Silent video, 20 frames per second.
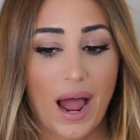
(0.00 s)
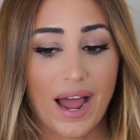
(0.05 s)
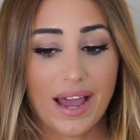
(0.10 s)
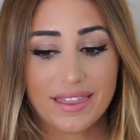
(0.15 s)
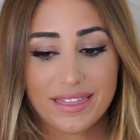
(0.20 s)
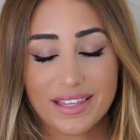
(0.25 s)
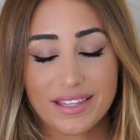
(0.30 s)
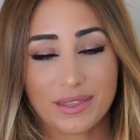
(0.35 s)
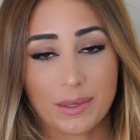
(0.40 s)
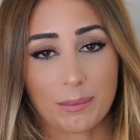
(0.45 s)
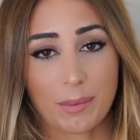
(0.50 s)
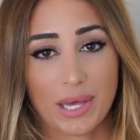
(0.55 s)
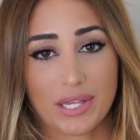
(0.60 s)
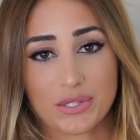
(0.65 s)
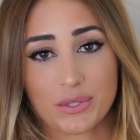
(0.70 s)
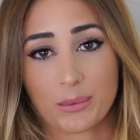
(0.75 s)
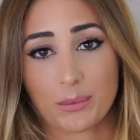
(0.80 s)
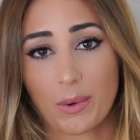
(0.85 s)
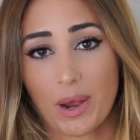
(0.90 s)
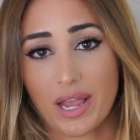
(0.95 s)
I think the
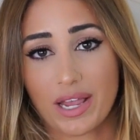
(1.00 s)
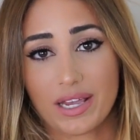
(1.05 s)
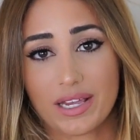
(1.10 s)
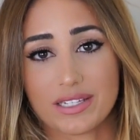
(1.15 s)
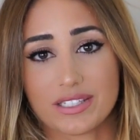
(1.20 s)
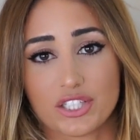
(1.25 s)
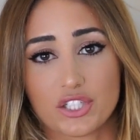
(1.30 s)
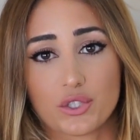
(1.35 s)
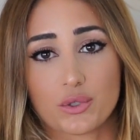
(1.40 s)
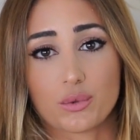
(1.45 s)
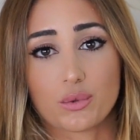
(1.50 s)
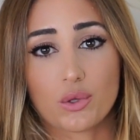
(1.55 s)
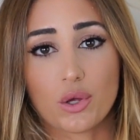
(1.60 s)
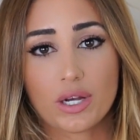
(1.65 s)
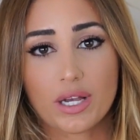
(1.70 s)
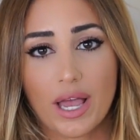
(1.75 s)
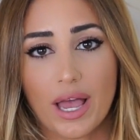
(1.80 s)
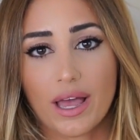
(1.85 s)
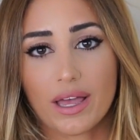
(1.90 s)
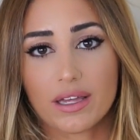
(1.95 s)
best way is to
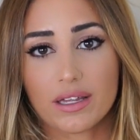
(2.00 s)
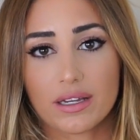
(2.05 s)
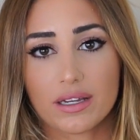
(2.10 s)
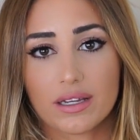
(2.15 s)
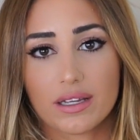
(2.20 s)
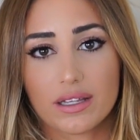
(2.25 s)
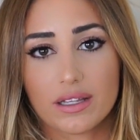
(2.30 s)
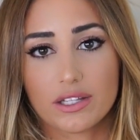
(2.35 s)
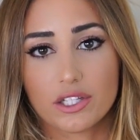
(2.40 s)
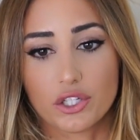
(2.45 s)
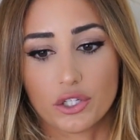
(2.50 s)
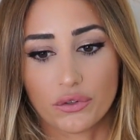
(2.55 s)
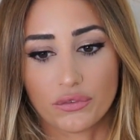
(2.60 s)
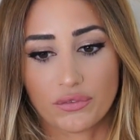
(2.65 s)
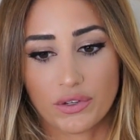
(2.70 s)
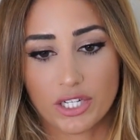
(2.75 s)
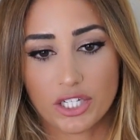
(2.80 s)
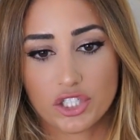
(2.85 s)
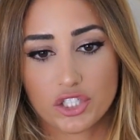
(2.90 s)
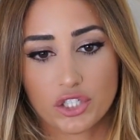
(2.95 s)
look at your
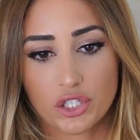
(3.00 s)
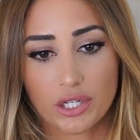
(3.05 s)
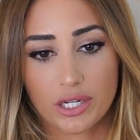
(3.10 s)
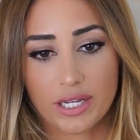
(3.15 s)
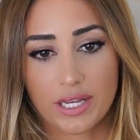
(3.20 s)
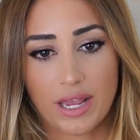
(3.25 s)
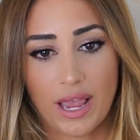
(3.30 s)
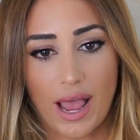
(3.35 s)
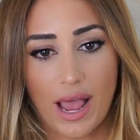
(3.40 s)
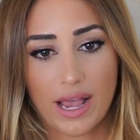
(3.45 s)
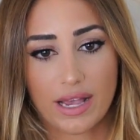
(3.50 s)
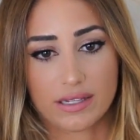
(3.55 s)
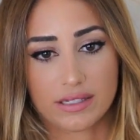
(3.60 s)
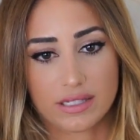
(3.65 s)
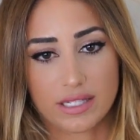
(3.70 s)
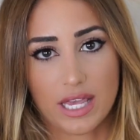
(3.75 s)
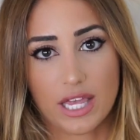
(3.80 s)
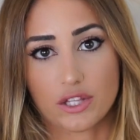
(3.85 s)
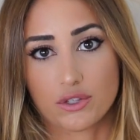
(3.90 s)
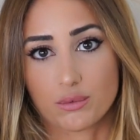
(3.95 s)
fitness journey
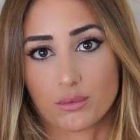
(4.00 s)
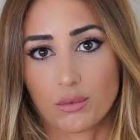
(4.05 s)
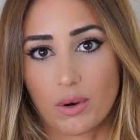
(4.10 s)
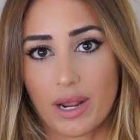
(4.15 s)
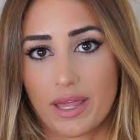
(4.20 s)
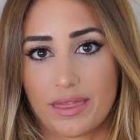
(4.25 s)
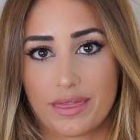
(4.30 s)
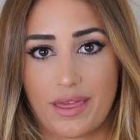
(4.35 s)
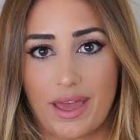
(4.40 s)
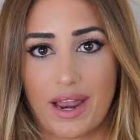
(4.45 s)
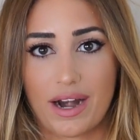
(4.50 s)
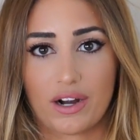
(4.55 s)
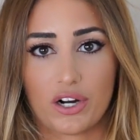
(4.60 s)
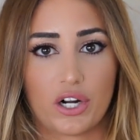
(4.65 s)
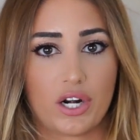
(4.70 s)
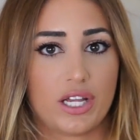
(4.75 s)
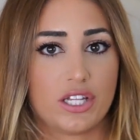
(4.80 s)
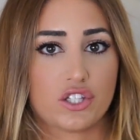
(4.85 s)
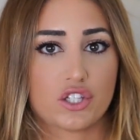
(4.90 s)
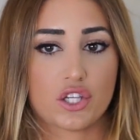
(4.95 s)
as it's right
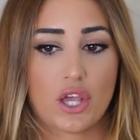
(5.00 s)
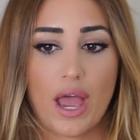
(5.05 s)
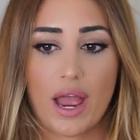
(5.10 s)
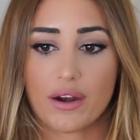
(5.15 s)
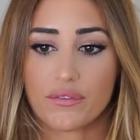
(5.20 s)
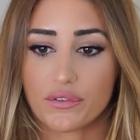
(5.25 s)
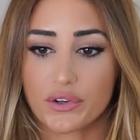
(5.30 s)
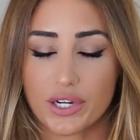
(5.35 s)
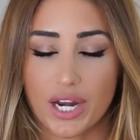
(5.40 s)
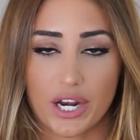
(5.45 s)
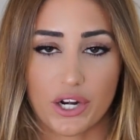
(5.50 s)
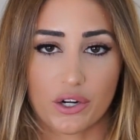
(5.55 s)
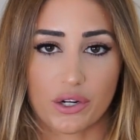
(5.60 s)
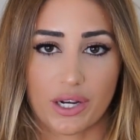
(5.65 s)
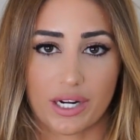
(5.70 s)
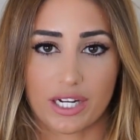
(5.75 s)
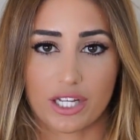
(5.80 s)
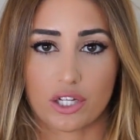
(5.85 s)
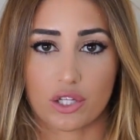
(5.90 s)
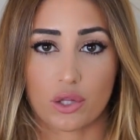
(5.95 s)
there. It's every day you're
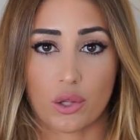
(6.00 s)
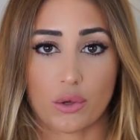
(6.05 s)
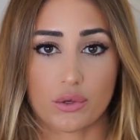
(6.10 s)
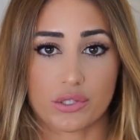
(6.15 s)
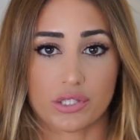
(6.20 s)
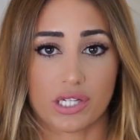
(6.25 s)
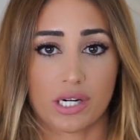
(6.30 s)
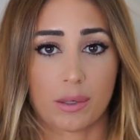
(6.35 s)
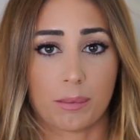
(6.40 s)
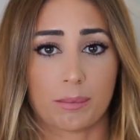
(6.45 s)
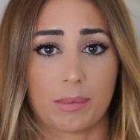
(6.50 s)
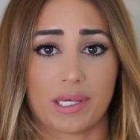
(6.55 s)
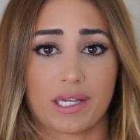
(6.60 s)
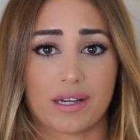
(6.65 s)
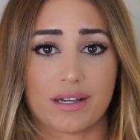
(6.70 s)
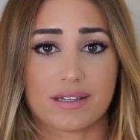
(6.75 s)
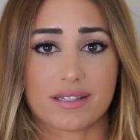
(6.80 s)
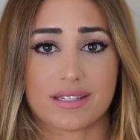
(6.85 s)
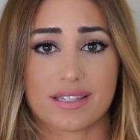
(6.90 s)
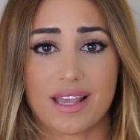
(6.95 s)
getting closer,
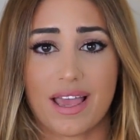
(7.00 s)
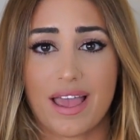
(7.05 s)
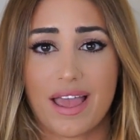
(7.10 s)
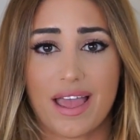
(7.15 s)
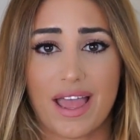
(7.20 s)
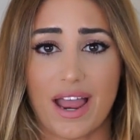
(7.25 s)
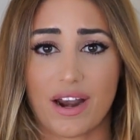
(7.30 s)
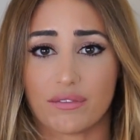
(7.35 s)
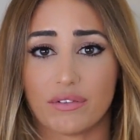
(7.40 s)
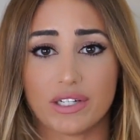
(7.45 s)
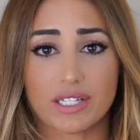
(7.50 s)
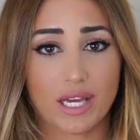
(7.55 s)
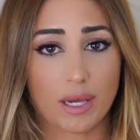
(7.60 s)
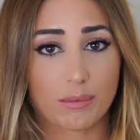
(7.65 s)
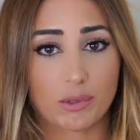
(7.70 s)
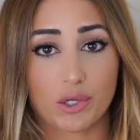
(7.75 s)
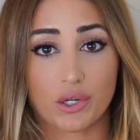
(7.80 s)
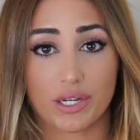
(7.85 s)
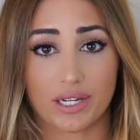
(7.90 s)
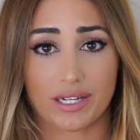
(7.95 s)
because every
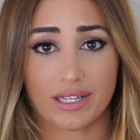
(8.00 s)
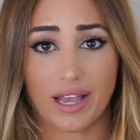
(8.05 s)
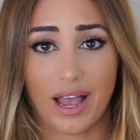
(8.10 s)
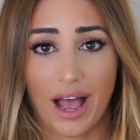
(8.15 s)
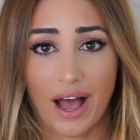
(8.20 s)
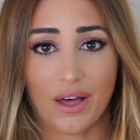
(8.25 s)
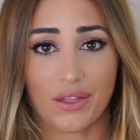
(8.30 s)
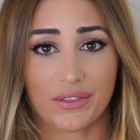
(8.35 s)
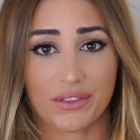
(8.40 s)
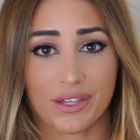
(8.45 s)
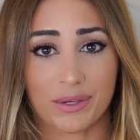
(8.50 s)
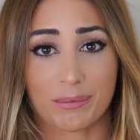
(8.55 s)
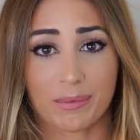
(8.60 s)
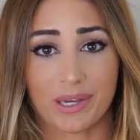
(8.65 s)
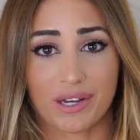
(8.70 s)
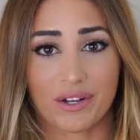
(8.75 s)
time you're eating a healthy